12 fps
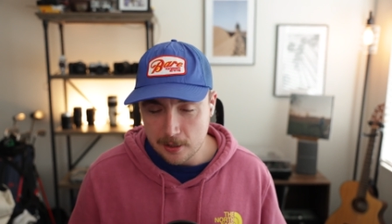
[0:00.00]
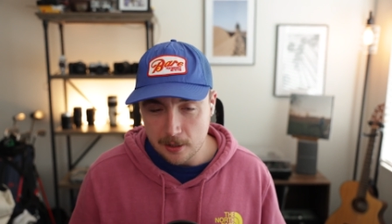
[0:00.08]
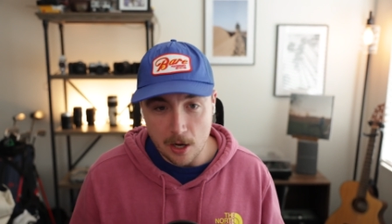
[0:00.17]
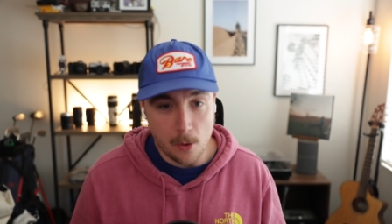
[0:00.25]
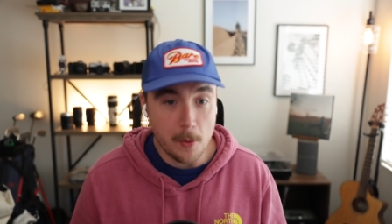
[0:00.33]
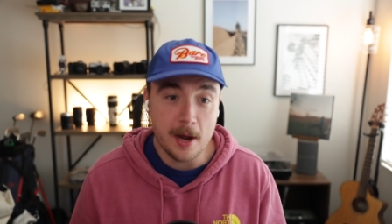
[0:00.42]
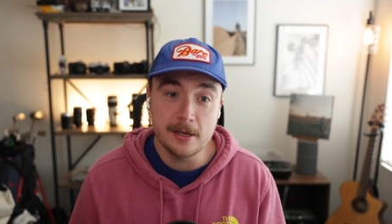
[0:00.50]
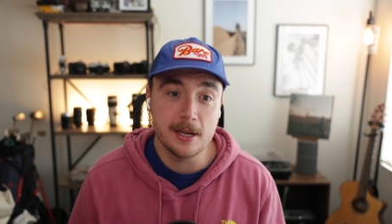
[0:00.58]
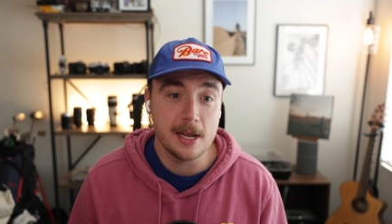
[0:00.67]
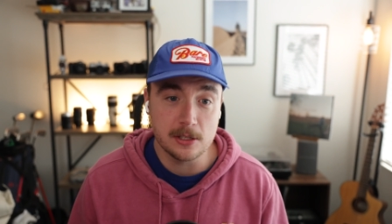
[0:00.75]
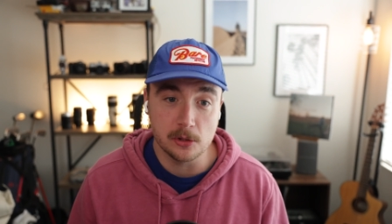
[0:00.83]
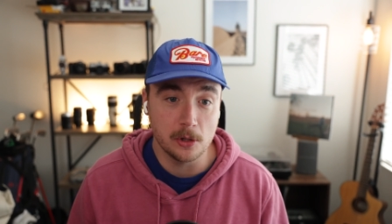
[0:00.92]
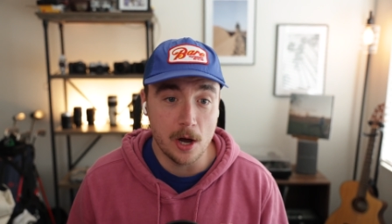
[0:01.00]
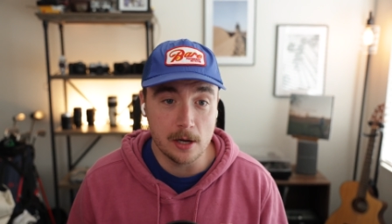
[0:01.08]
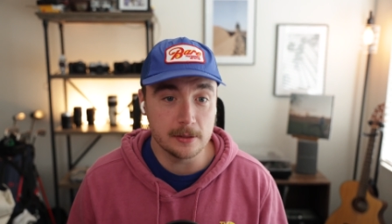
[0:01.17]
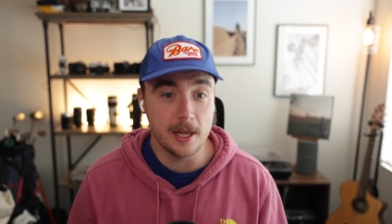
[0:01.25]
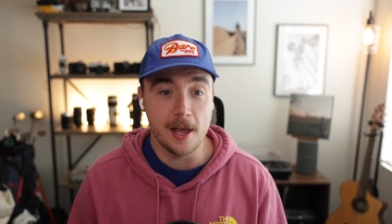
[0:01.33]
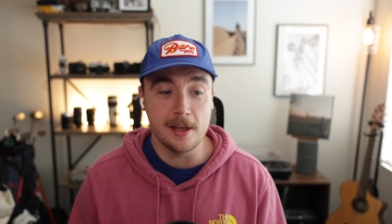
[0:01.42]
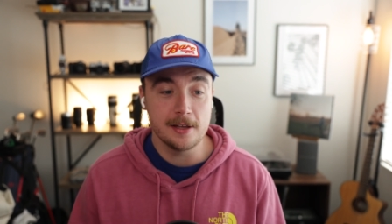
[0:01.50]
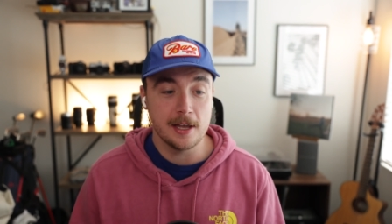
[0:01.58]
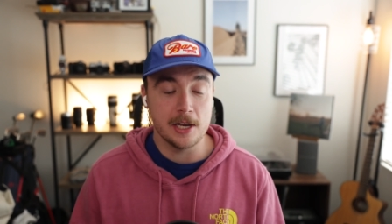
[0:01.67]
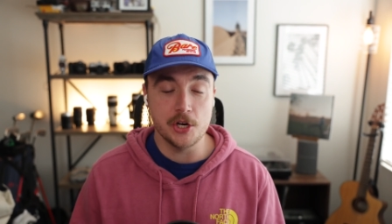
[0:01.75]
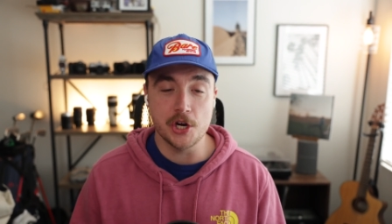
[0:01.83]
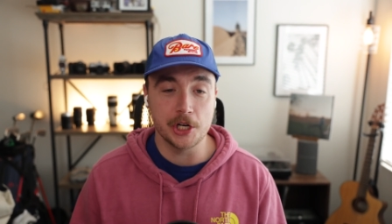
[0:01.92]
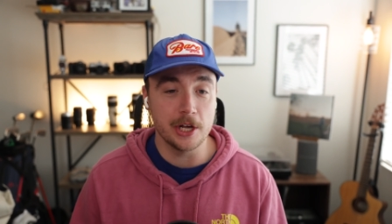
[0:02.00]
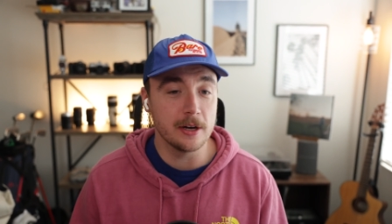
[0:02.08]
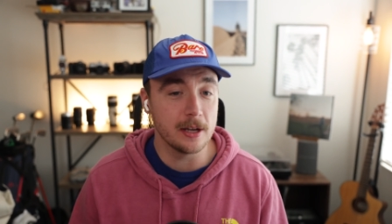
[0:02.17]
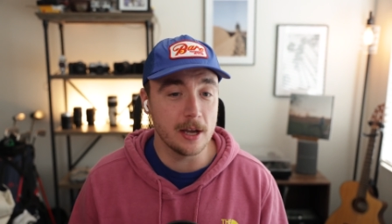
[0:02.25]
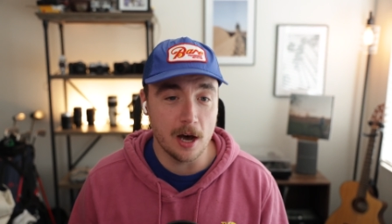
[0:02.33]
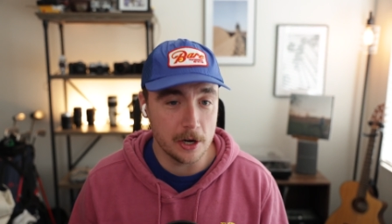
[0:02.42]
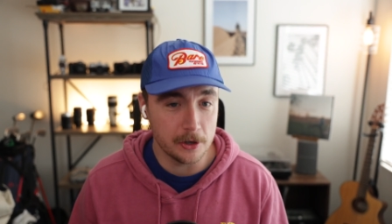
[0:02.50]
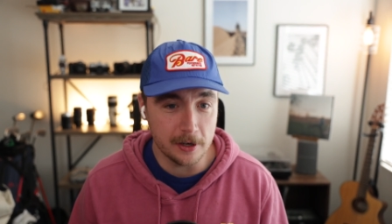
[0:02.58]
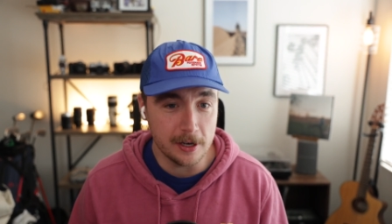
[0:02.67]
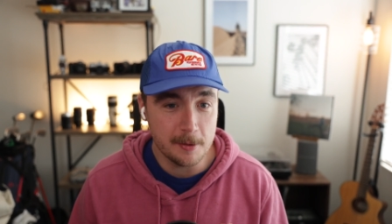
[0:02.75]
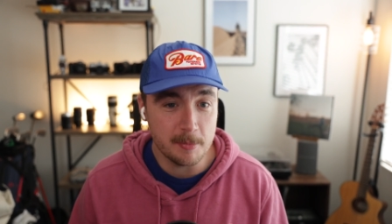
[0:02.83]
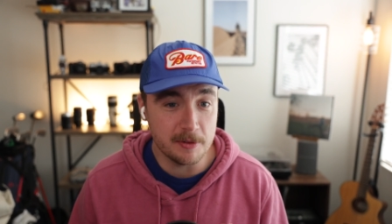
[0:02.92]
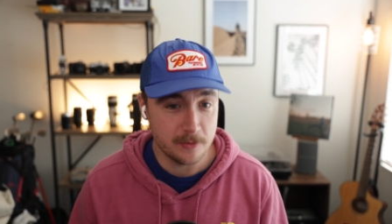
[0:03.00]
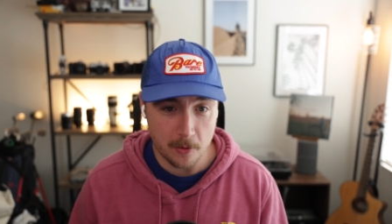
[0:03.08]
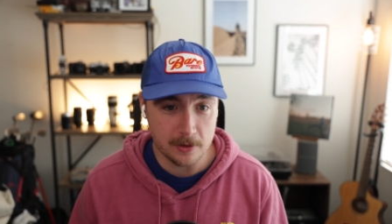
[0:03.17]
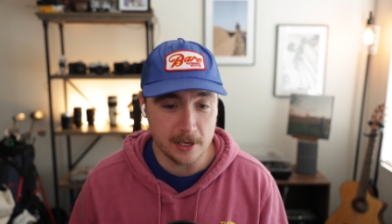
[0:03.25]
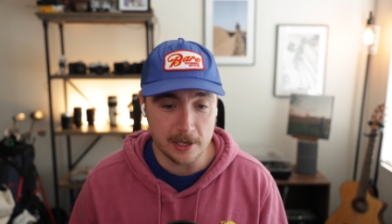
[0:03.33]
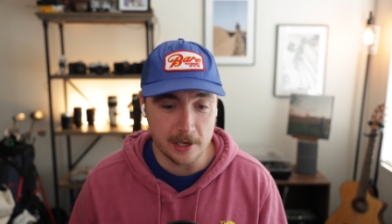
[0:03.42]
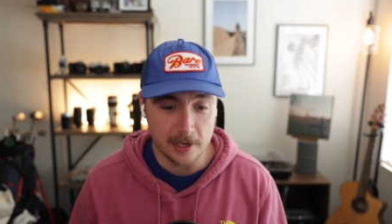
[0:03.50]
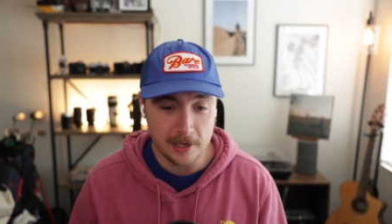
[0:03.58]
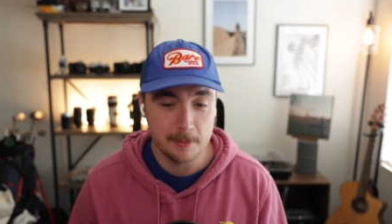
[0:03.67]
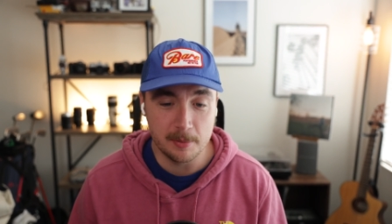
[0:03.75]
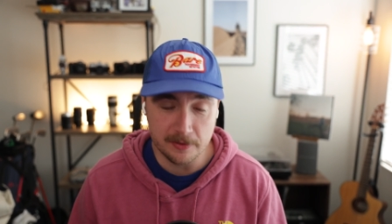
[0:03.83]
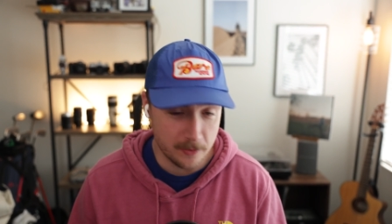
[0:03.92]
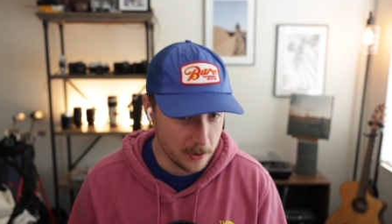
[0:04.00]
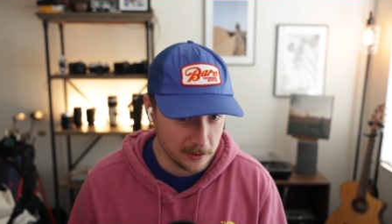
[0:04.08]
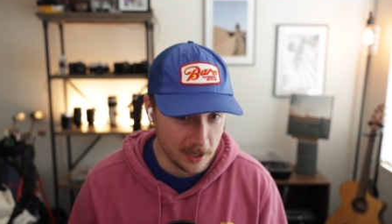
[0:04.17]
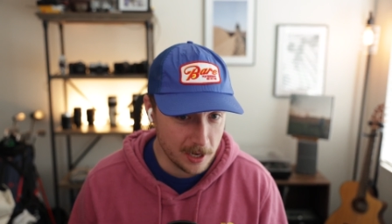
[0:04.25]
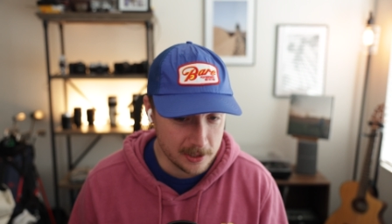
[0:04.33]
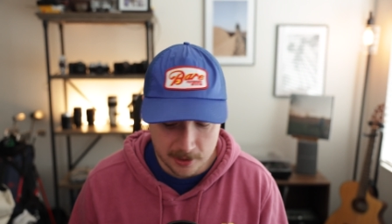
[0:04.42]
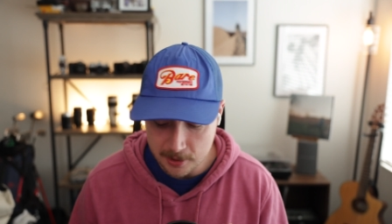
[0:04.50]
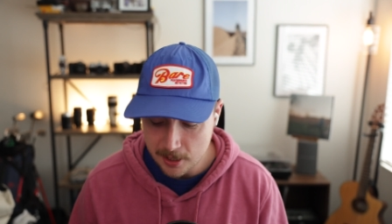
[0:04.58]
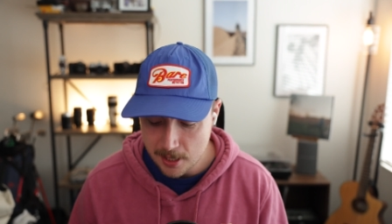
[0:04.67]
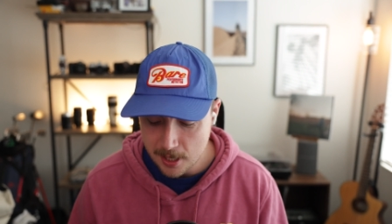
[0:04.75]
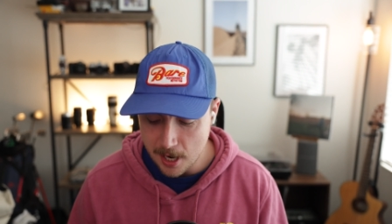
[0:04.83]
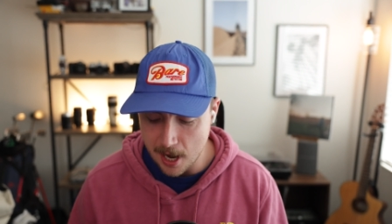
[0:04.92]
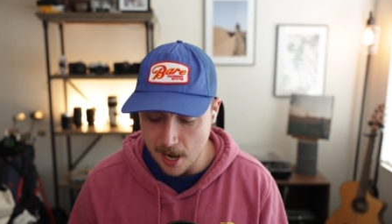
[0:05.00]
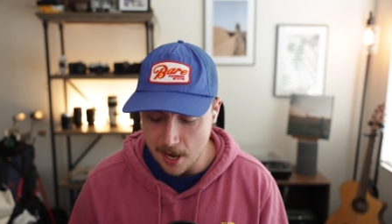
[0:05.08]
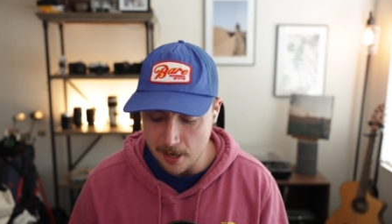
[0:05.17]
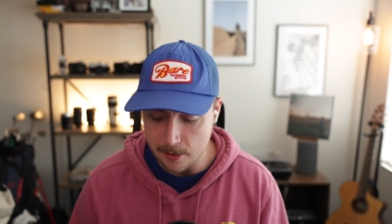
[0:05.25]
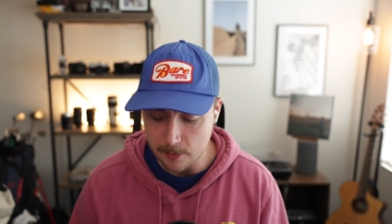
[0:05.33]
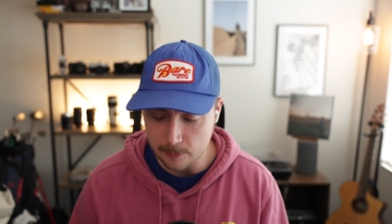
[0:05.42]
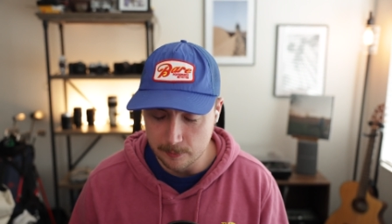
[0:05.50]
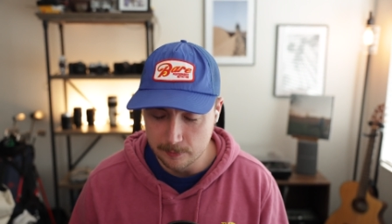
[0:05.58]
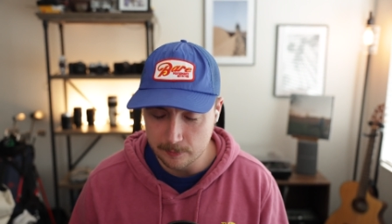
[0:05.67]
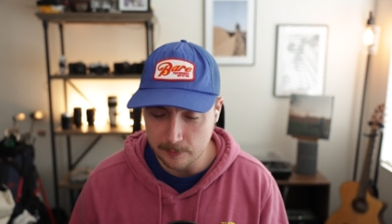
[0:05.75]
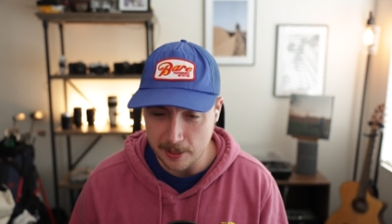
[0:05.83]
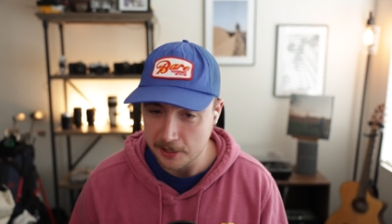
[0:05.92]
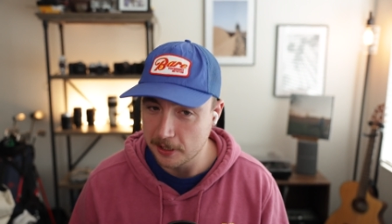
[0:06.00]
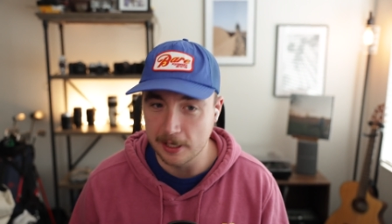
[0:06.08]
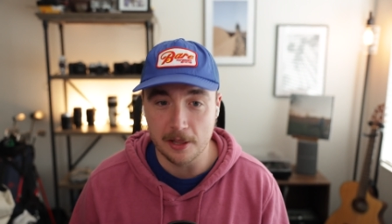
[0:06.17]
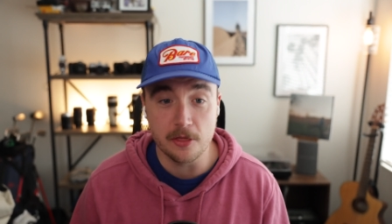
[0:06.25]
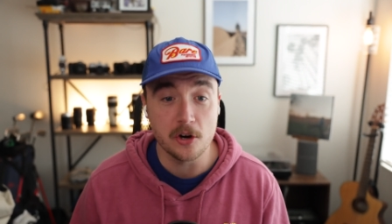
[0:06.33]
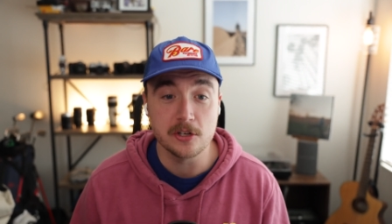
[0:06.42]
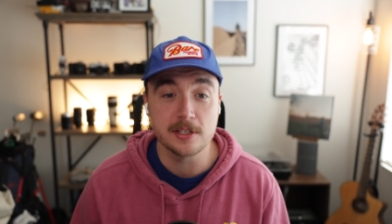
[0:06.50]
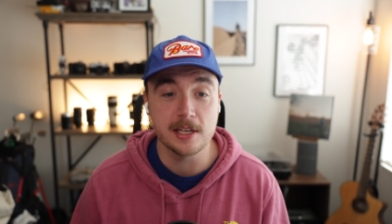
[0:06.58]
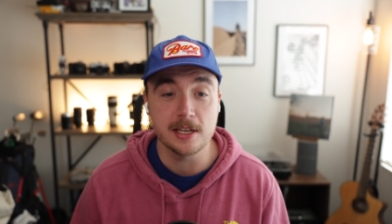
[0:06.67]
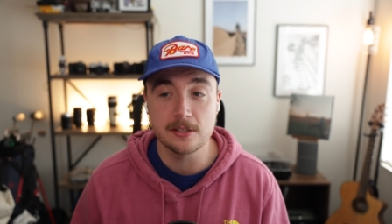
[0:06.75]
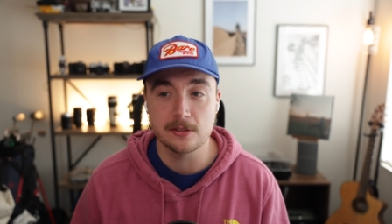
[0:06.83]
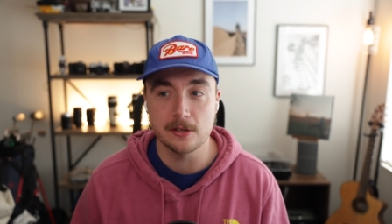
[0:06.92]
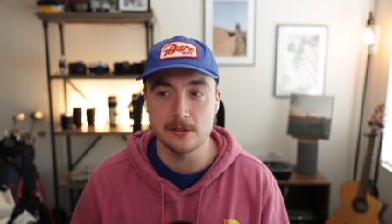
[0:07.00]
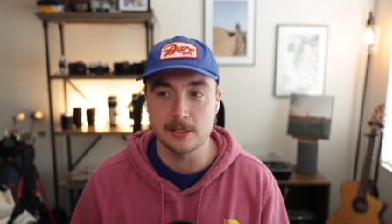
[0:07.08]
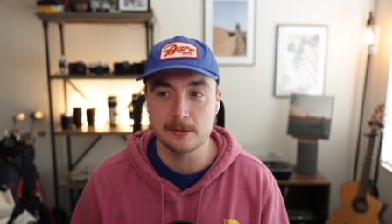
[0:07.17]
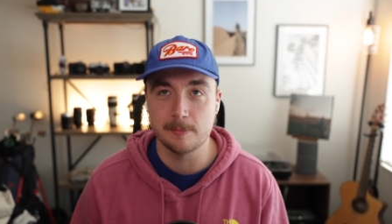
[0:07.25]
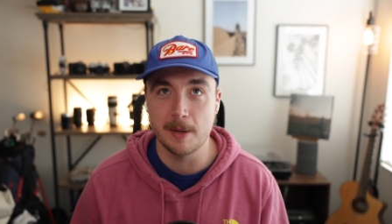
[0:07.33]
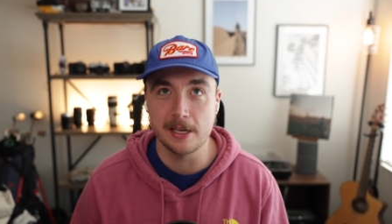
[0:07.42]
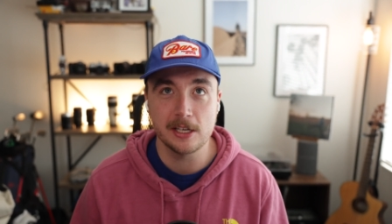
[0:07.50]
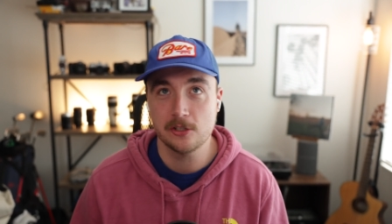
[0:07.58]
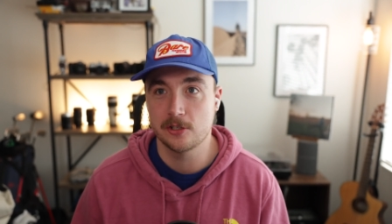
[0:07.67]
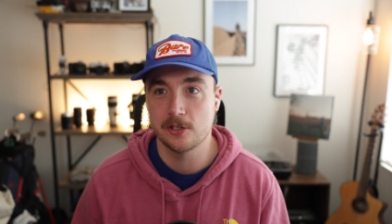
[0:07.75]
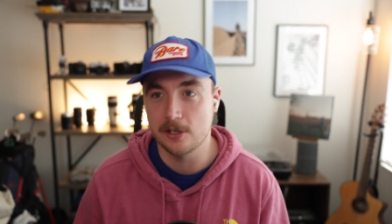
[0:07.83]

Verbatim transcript: a wedding day is a long day, and you're gonna get hungry before dinner, before lunch, um, and you're gonna get thirsty. So just making sure you're